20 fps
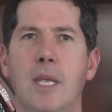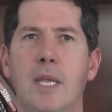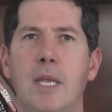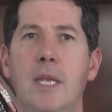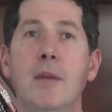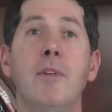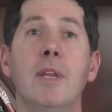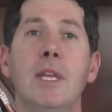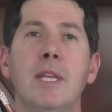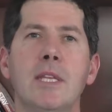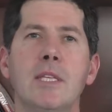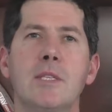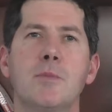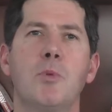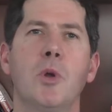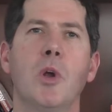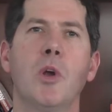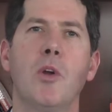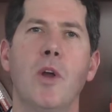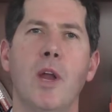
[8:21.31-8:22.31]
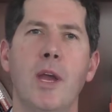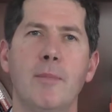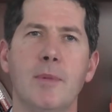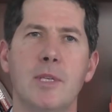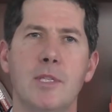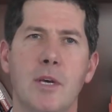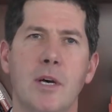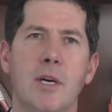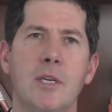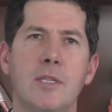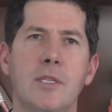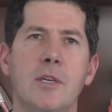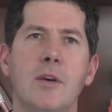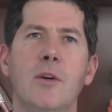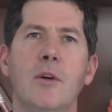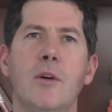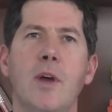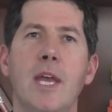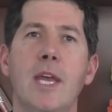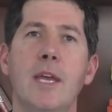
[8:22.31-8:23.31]
Given that this program is
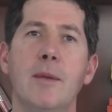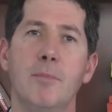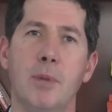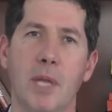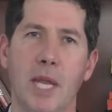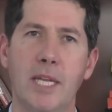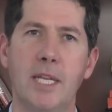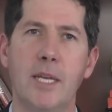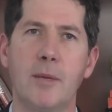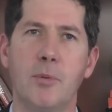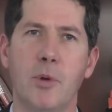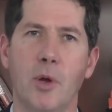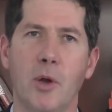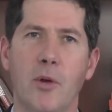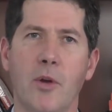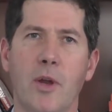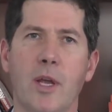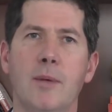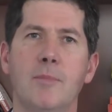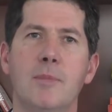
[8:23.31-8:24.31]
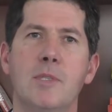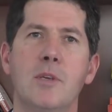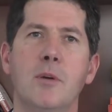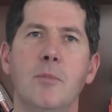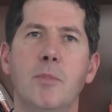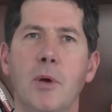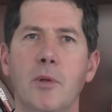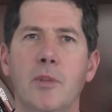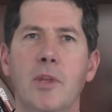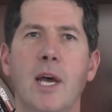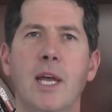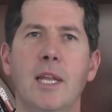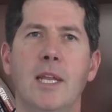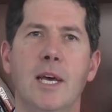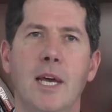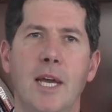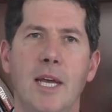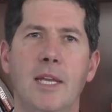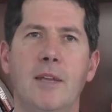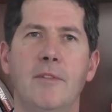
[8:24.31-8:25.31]
also a blended program, so both
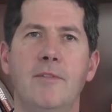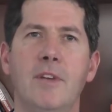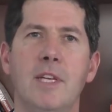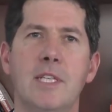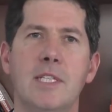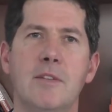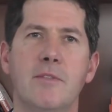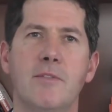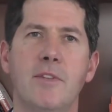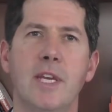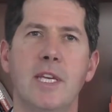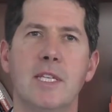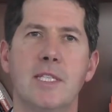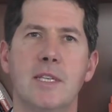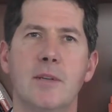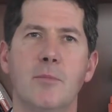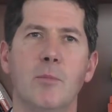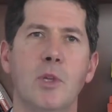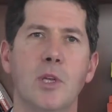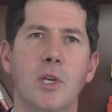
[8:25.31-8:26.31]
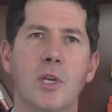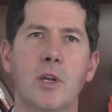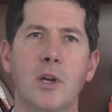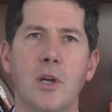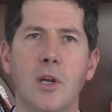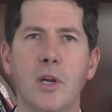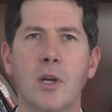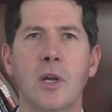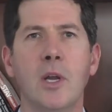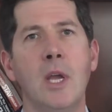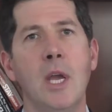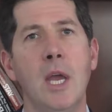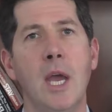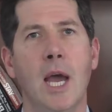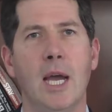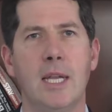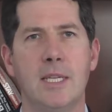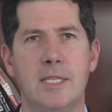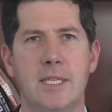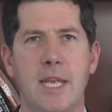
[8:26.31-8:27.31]
online and face-to-face, and will occur
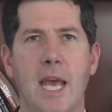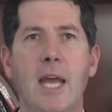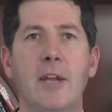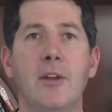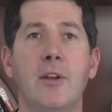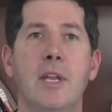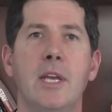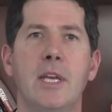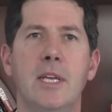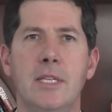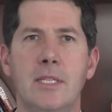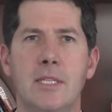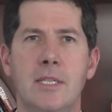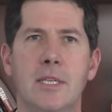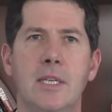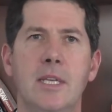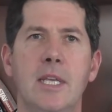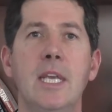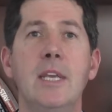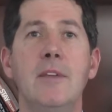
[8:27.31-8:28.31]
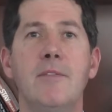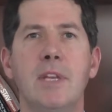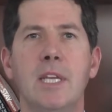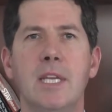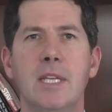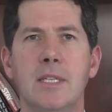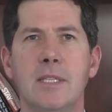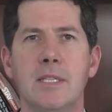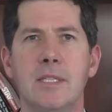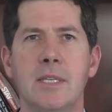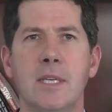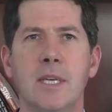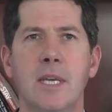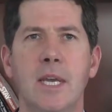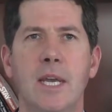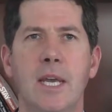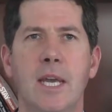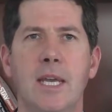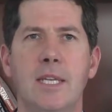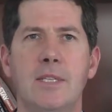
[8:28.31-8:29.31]
on Saturdays and evenings,
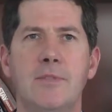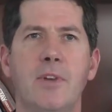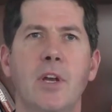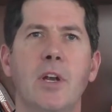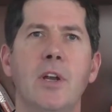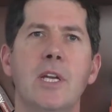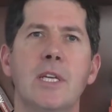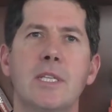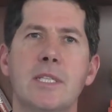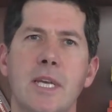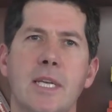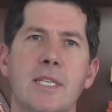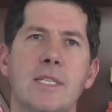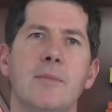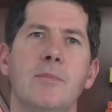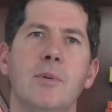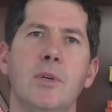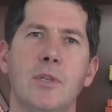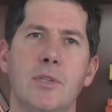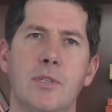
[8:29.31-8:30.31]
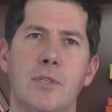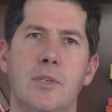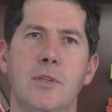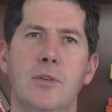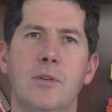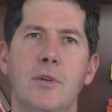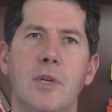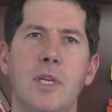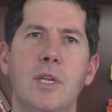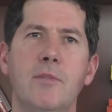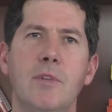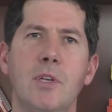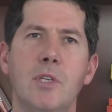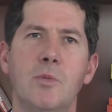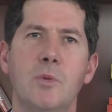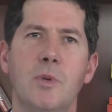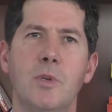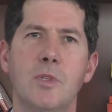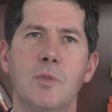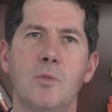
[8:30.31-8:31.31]
it's very accessible to
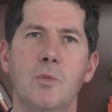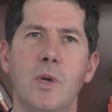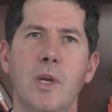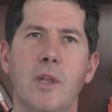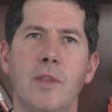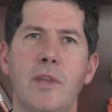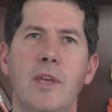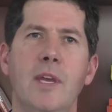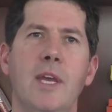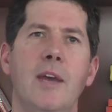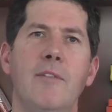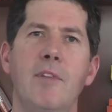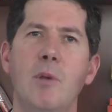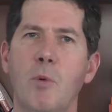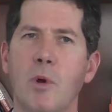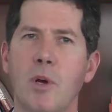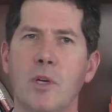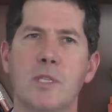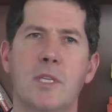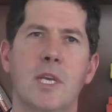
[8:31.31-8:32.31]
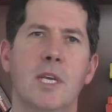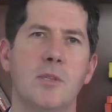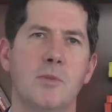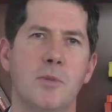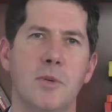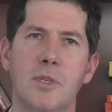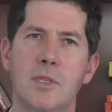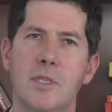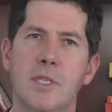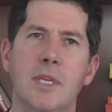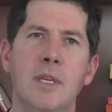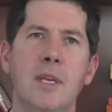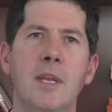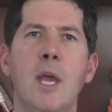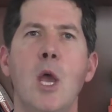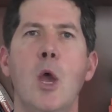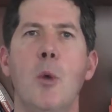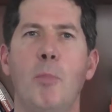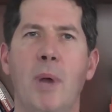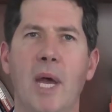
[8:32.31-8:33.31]
individuals with heavy work schedules and
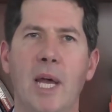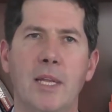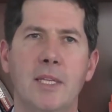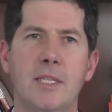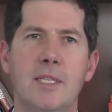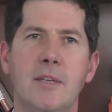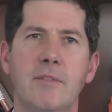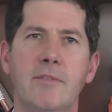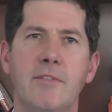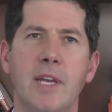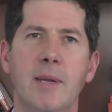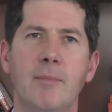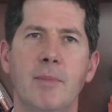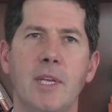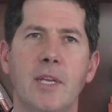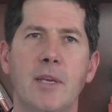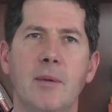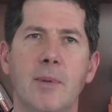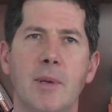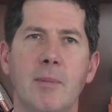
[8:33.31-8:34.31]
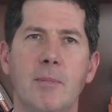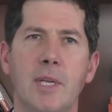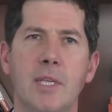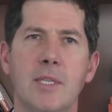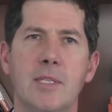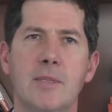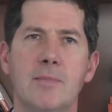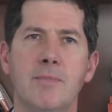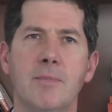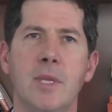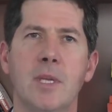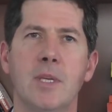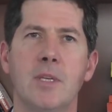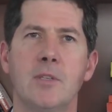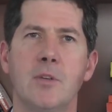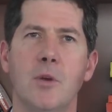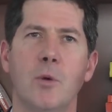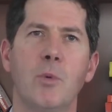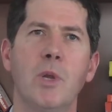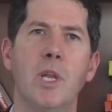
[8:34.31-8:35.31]
balancing family commitments.
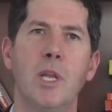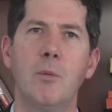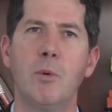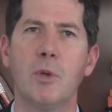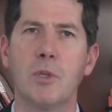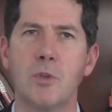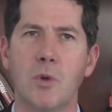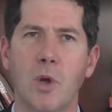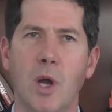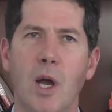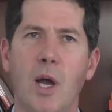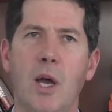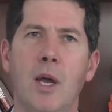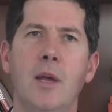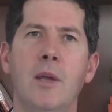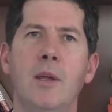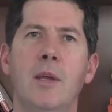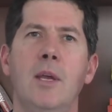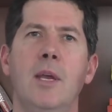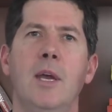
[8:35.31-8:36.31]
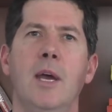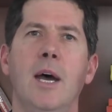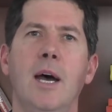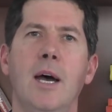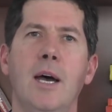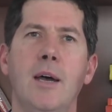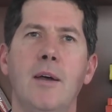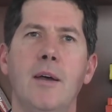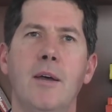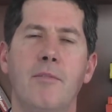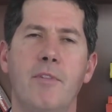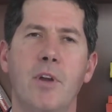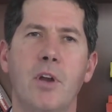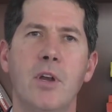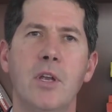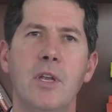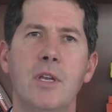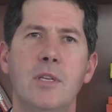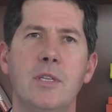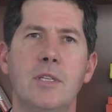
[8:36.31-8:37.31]
So it really will draw a
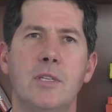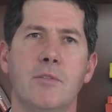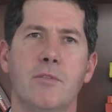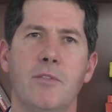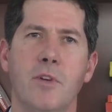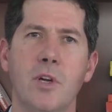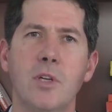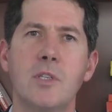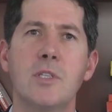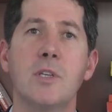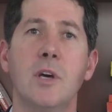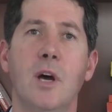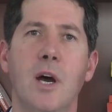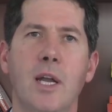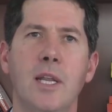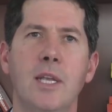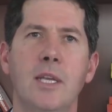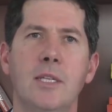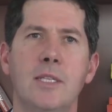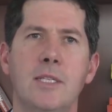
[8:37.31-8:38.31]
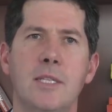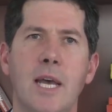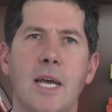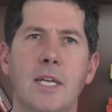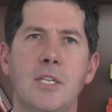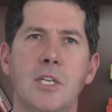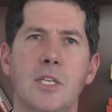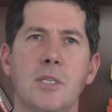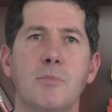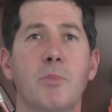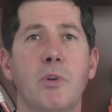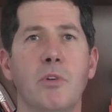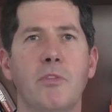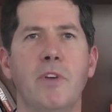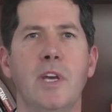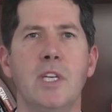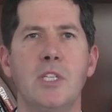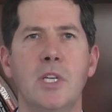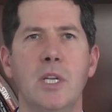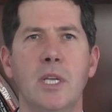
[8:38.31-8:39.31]
very diverse audience, not just
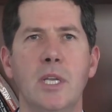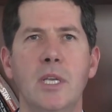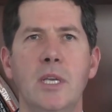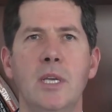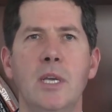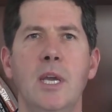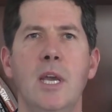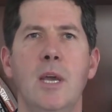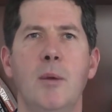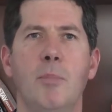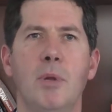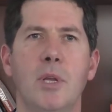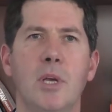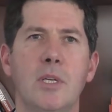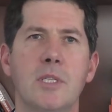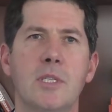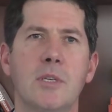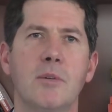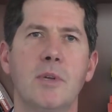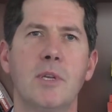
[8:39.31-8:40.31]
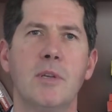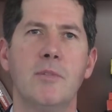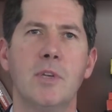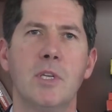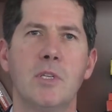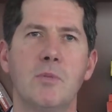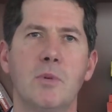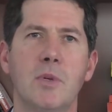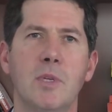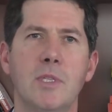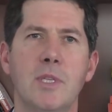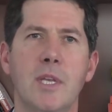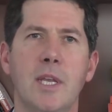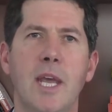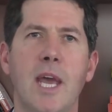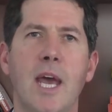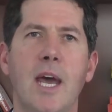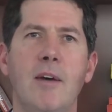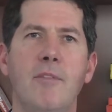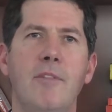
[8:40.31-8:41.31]
professionally, but also individuals that
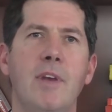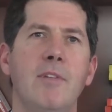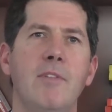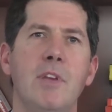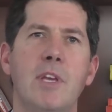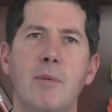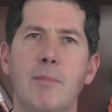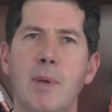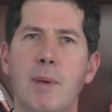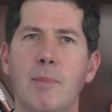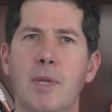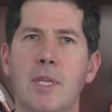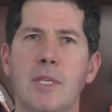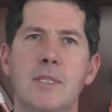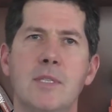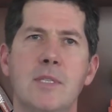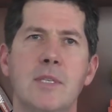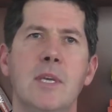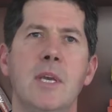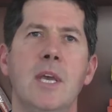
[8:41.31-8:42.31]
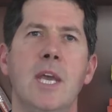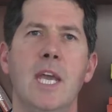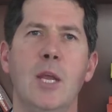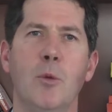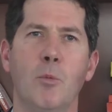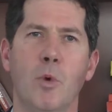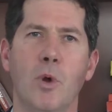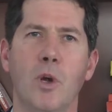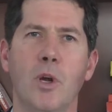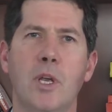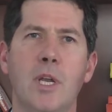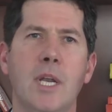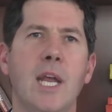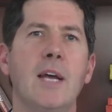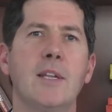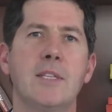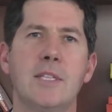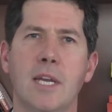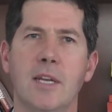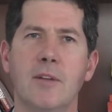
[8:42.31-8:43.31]
have heavy commitments in work and
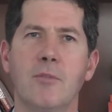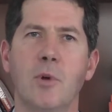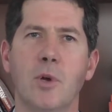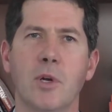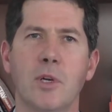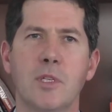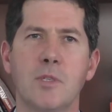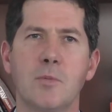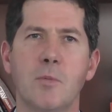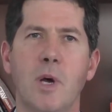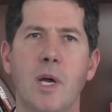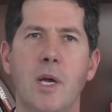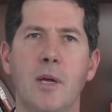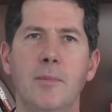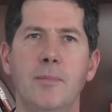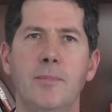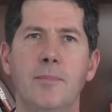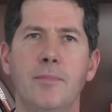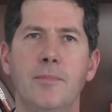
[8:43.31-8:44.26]
outside of work as well.